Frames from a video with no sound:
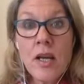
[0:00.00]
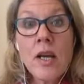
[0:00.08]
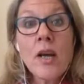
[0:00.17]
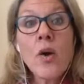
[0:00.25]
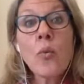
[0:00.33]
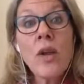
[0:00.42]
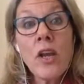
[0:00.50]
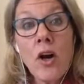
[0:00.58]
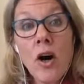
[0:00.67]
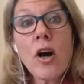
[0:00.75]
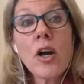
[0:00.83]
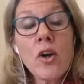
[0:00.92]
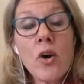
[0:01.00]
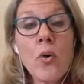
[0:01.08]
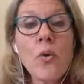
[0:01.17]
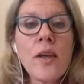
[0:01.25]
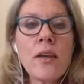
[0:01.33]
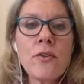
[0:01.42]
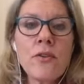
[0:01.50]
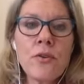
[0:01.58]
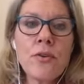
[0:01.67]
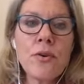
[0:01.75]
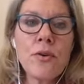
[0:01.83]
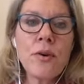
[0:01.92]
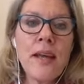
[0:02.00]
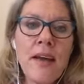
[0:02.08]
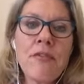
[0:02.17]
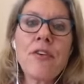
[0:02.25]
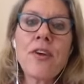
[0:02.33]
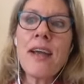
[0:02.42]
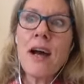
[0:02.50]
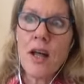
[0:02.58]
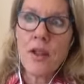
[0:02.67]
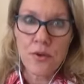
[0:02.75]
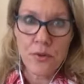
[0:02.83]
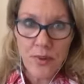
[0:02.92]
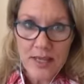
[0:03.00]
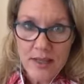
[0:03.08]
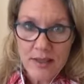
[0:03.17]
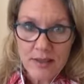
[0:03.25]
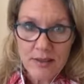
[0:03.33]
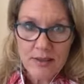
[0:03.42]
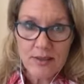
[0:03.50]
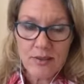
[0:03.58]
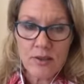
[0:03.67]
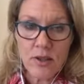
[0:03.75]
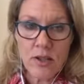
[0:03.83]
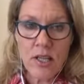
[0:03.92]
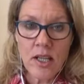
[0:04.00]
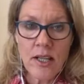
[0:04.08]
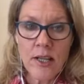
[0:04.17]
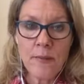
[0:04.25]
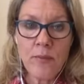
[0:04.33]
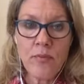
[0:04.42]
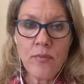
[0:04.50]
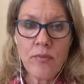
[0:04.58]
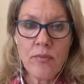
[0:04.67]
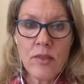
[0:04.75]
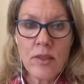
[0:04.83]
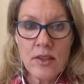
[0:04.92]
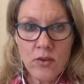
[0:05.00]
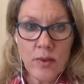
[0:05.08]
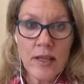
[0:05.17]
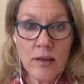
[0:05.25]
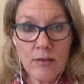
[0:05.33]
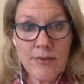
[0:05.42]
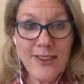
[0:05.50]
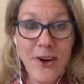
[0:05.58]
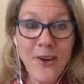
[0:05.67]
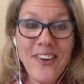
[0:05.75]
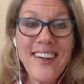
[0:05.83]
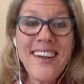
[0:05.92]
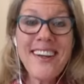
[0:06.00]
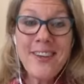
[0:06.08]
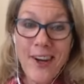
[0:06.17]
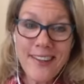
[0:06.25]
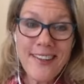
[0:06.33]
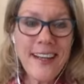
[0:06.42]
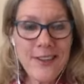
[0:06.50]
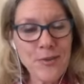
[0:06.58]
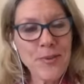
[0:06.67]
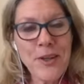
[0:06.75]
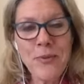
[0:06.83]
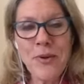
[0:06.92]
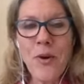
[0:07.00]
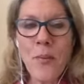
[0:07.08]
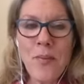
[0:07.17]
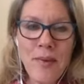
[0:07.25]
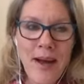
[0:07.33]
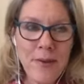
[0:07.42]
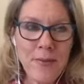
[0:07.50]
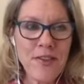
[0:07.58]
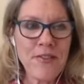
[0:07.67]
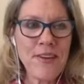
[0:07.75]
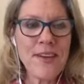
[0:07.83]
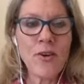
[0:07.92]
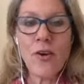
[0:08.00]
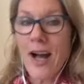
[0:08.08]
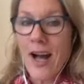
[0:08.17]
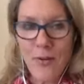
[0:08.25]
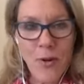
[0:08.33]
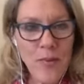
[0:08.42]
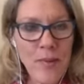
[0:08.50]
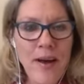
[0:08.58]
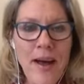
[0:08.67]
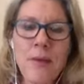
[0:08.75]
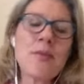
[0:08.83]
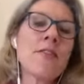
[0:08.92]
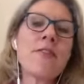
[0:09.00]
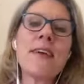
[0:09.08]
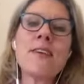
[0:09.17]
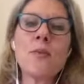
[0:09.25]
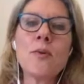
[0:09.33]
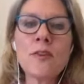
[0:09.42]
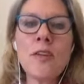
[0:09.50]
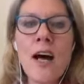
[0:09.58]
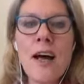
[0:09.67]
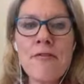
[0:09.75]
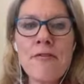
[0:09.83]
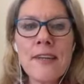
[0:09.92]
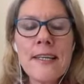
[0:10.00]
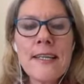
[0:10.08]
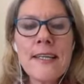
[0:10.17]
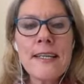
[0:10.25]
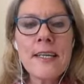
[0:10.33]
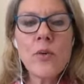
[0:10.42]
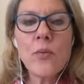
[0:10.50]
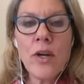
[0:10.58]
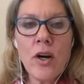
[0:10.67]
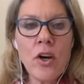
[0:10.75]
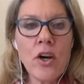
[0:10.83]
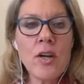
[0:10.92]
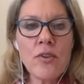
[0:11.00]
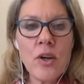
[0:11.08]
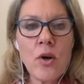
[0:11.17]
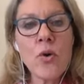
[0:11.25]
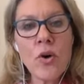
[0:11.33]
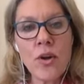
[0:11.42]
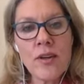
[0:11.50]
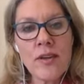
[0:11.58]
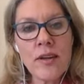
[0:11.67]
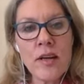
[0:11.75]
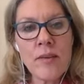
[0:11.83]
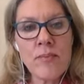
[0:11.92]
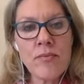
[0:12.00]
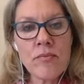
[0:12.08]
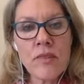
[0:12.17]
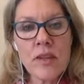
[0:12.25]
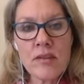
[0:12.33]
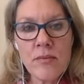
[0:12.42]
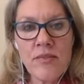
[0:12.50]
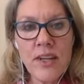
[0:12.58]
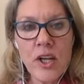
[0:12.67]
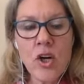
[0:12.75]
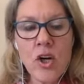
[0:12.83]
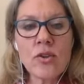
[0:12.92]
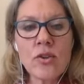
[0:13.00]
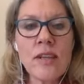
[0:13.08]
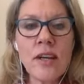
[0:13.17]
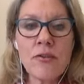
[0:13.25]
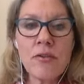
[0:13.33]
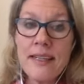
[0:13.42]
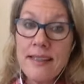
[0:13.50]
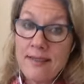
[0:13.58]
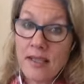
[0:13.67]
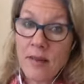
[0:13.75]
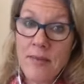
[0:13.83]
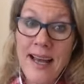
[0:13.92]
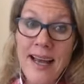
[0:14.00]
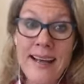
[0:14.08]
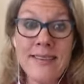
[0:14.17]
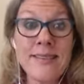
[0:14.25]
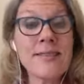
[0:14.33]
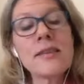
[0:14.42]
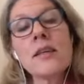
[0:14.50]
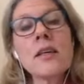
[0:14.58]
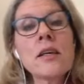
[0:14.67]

We are going to every other week, starting this week. So not next week. We won't be back with I won't be back with a Facebook Live. We are going to record some videos and release them as